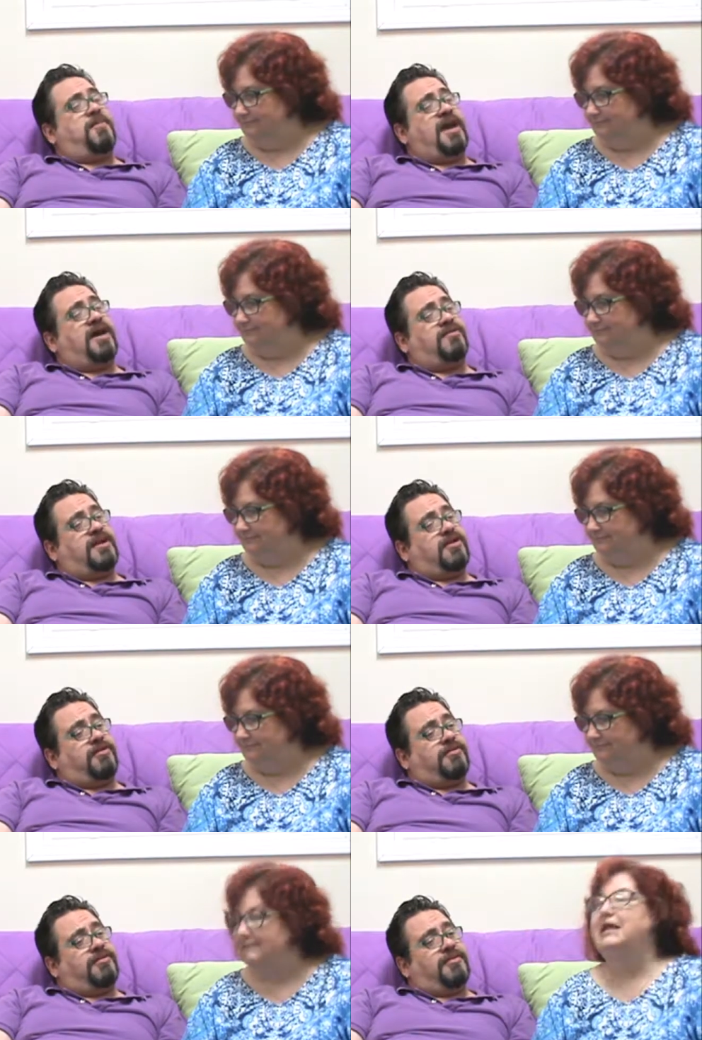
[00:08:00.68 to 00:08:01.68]
Speaker 1: a bad reader.
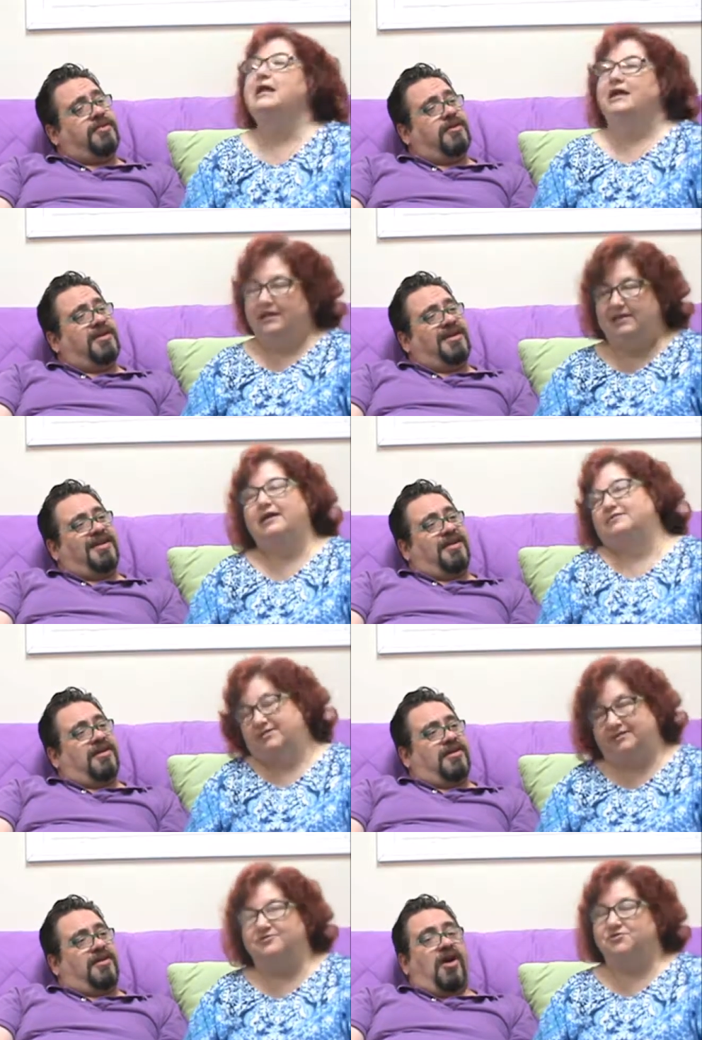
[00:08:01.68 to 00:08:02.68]
Speaker 2: That
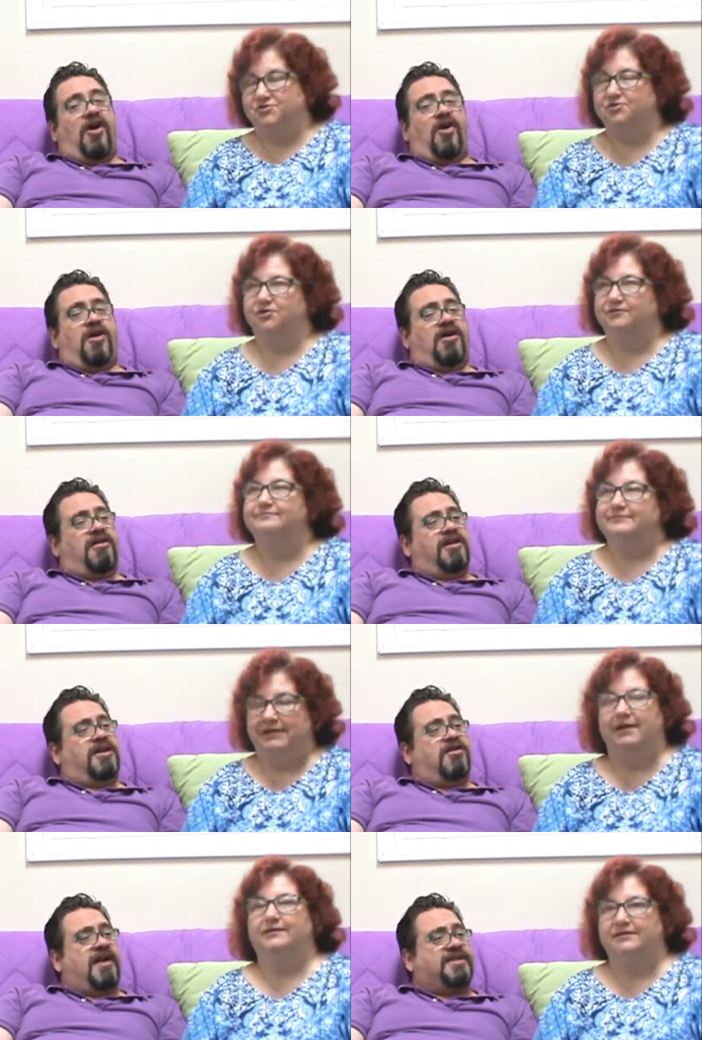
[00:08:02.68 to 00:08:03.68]
sounds
Speaker 1: good. Or, you
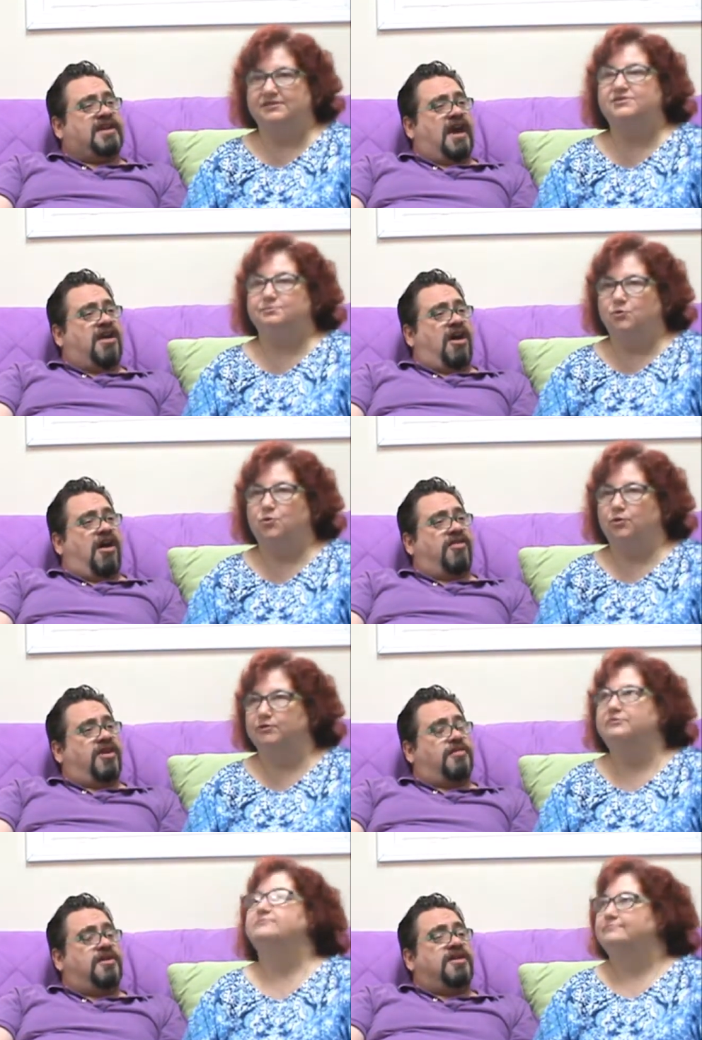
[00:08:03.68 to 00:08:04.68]
know, yeah, as I call
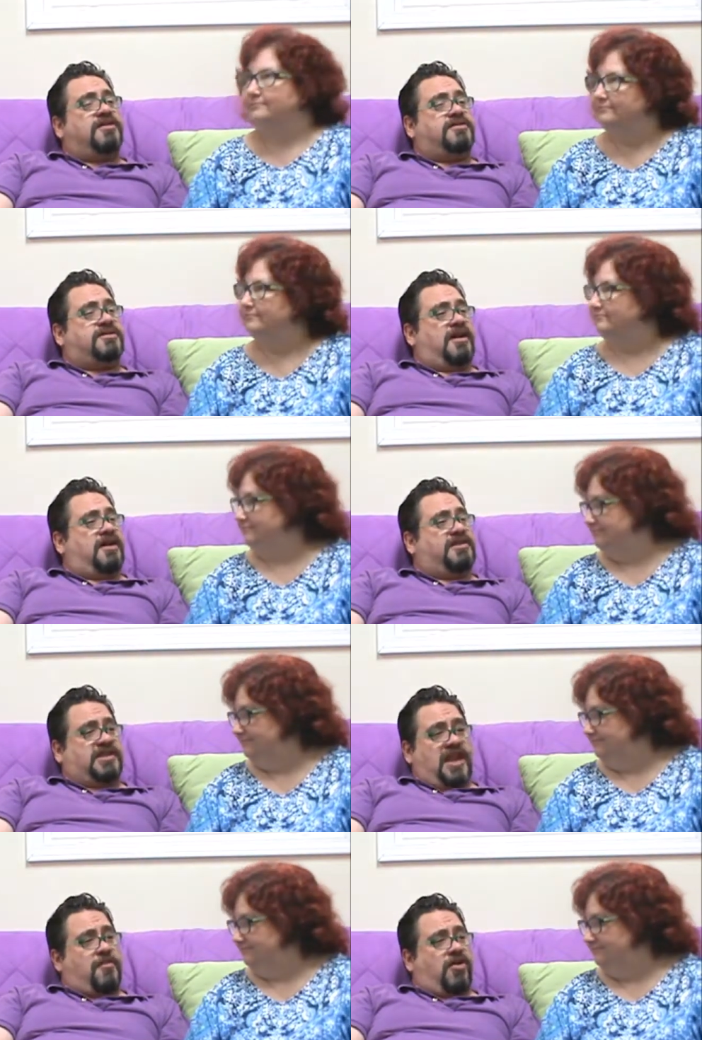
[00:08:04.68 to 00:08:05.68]
them,
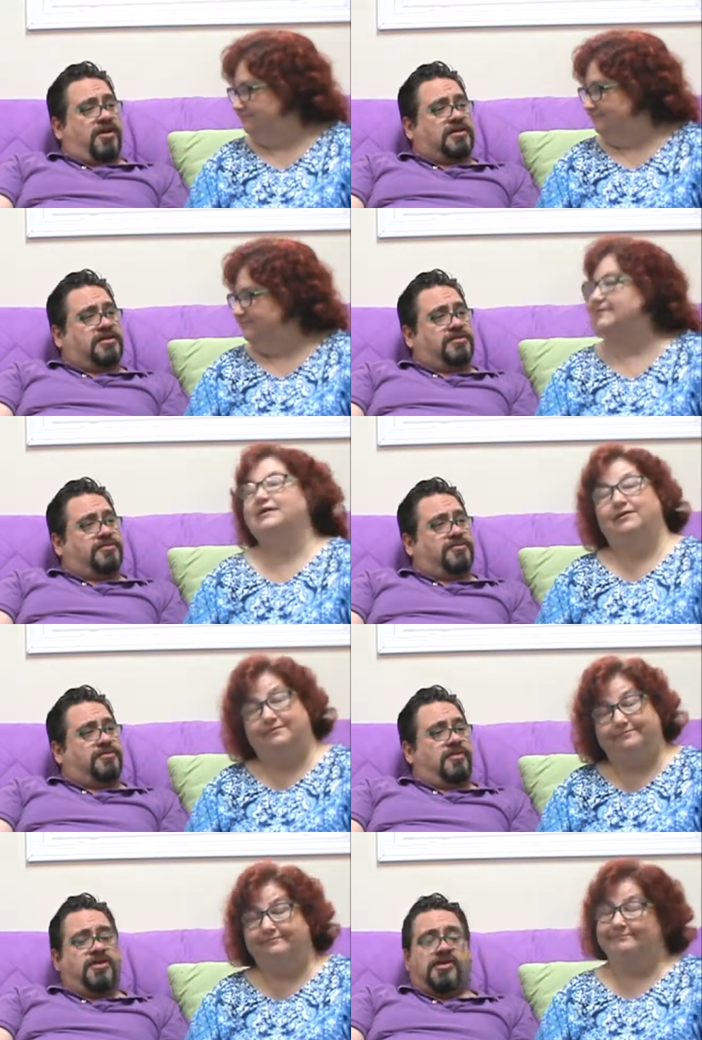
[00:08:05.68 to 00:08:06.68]
scam artists. Yeah.
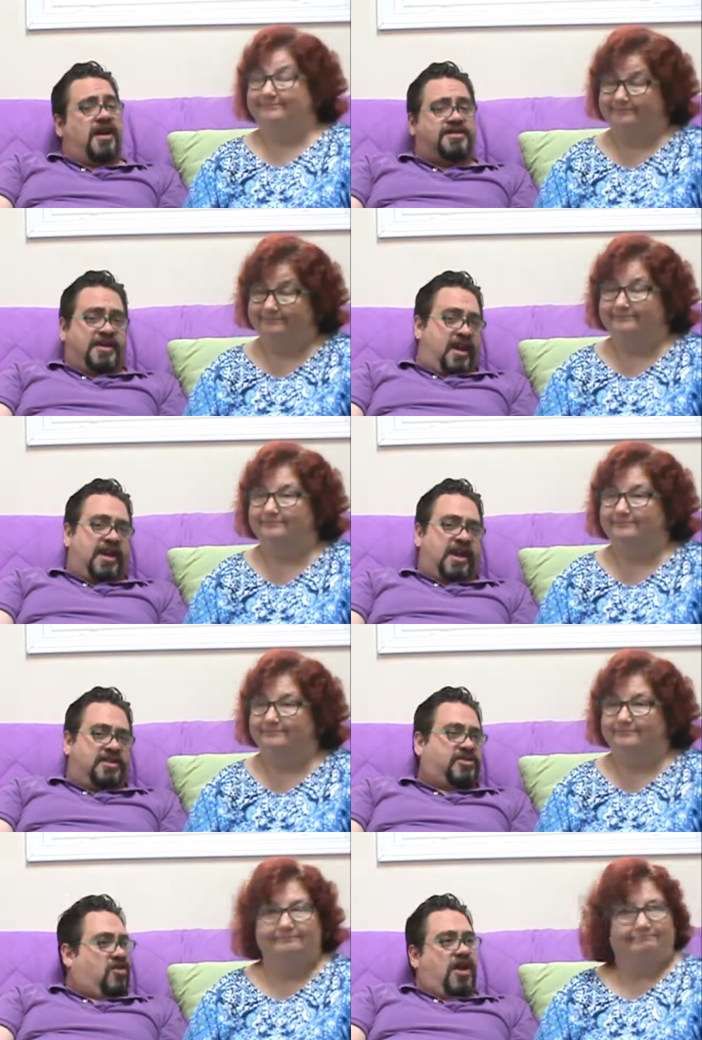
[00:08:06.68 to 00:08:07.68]
They're not
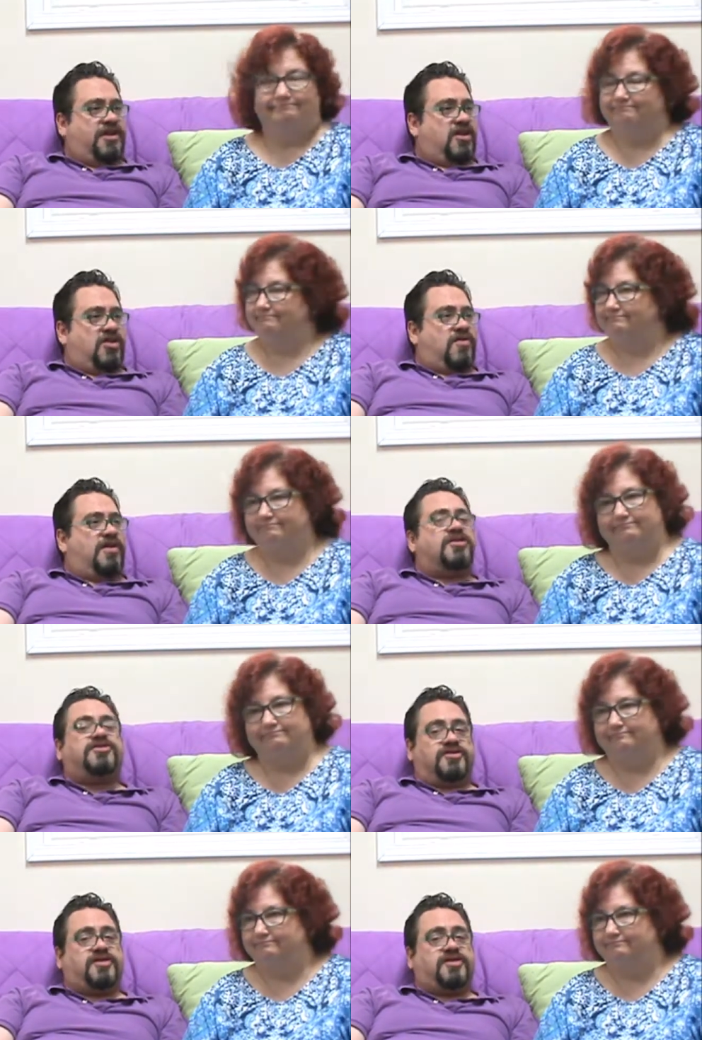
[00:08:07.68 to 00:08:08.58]
psychics. They're not tarot readers. They're